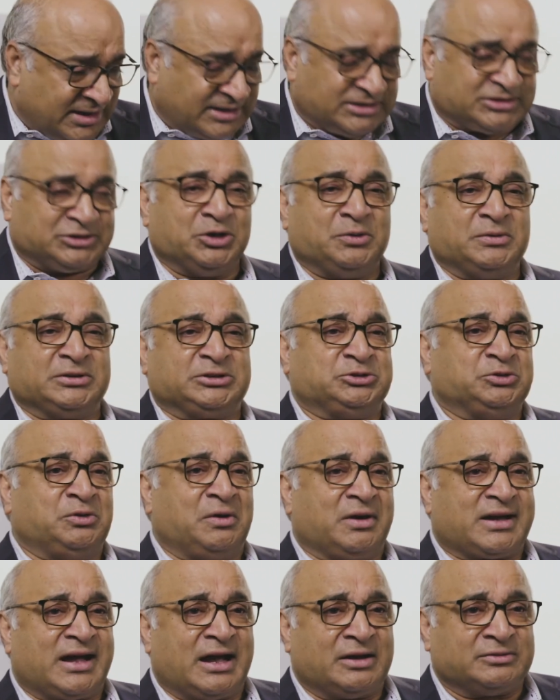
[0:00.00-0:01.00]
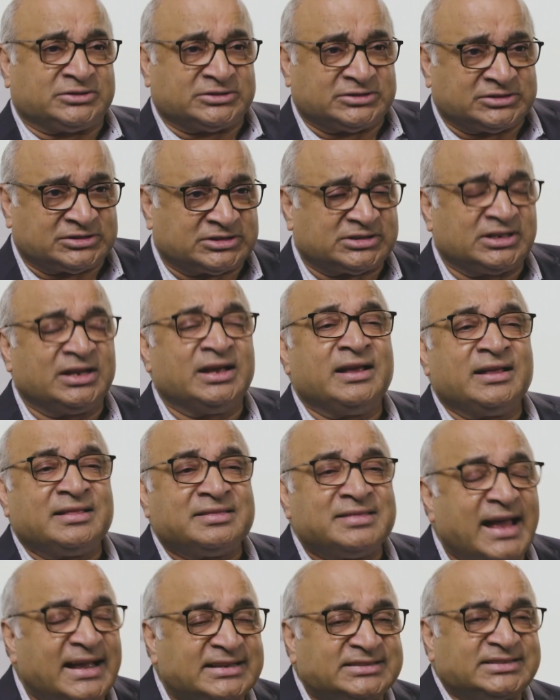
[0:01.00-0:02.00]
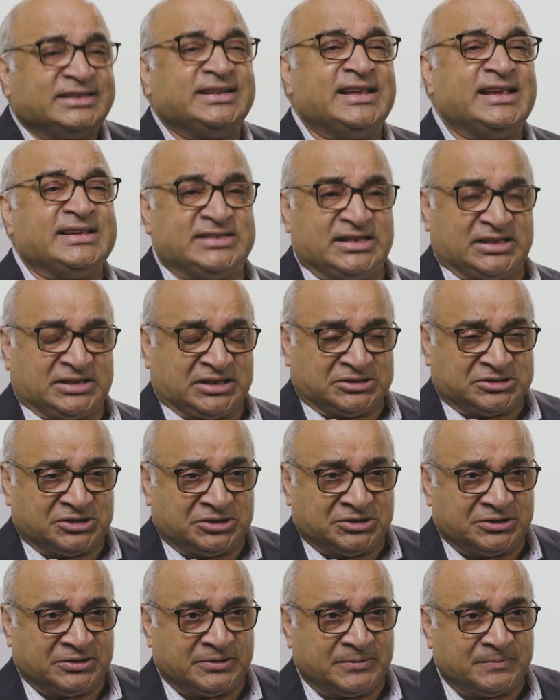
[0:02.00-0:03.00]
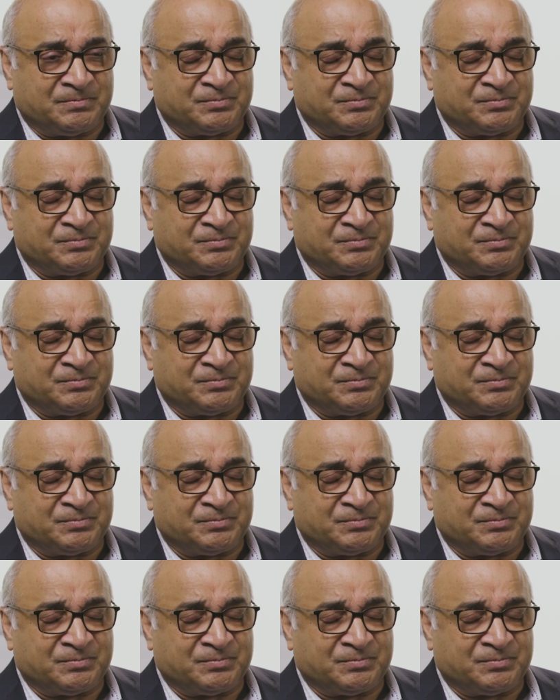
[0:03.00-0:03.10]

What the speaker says: Let's do it with 2 accountants. That's an easy thing to do.